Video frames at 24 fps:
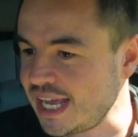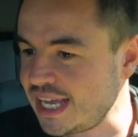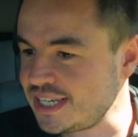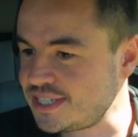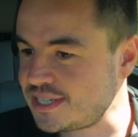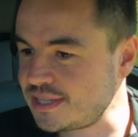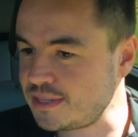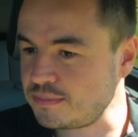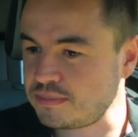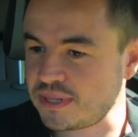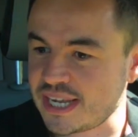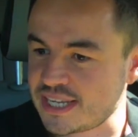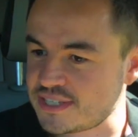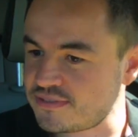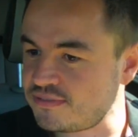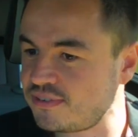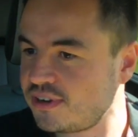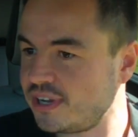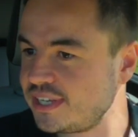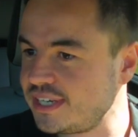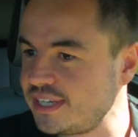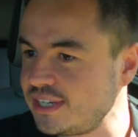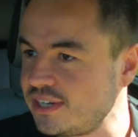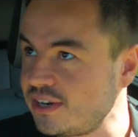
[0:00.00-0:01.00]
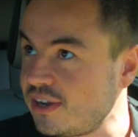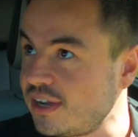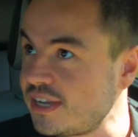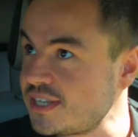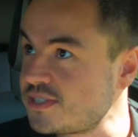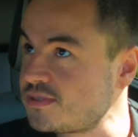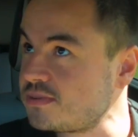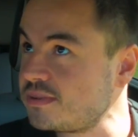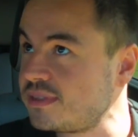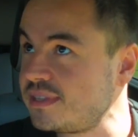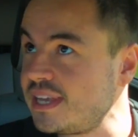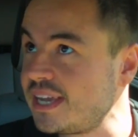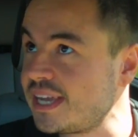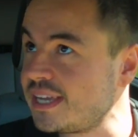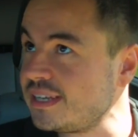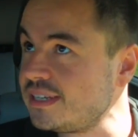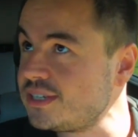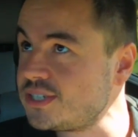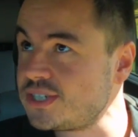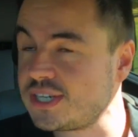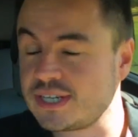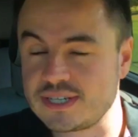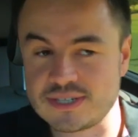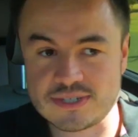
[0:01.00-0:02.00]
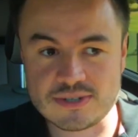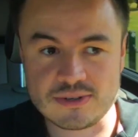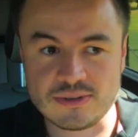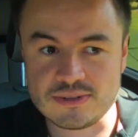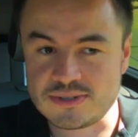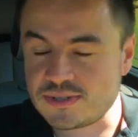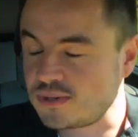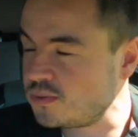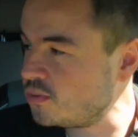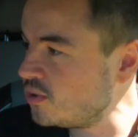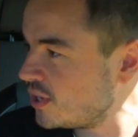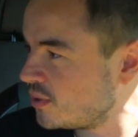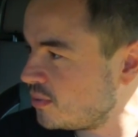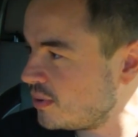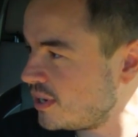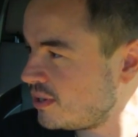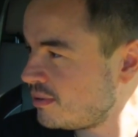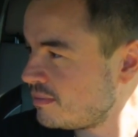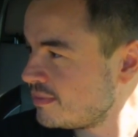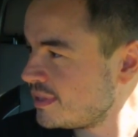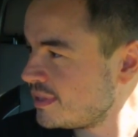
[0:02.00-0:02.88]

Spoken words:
Do the players find it nice with the air conditioning? Does it all sort of work well?